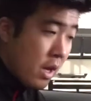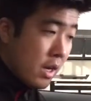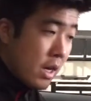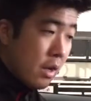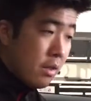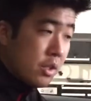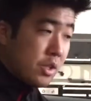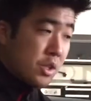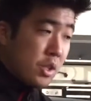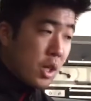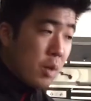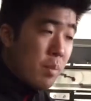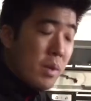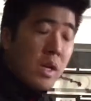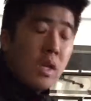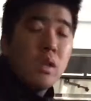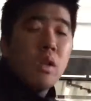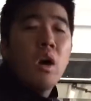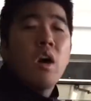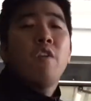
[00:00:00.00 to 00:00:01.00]
Now there's gonna be
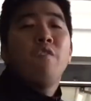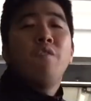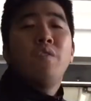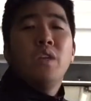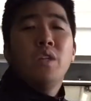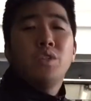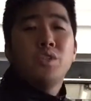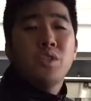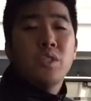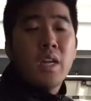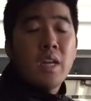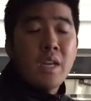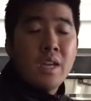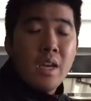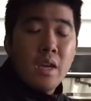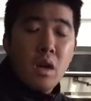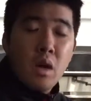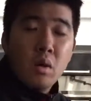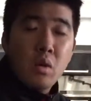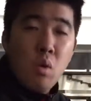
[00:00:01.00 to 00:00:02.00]
a lot of features that I
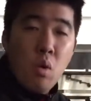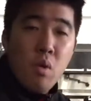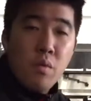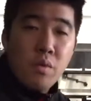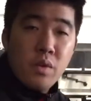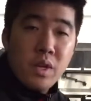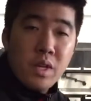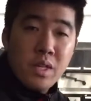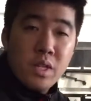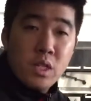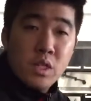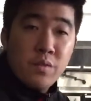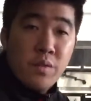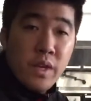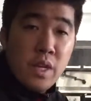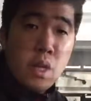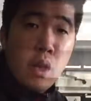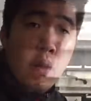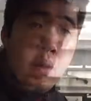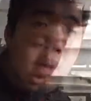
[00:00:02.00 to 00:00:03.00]
cannot go over in this
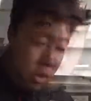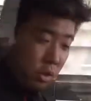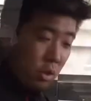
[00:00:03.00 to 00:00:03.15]
video.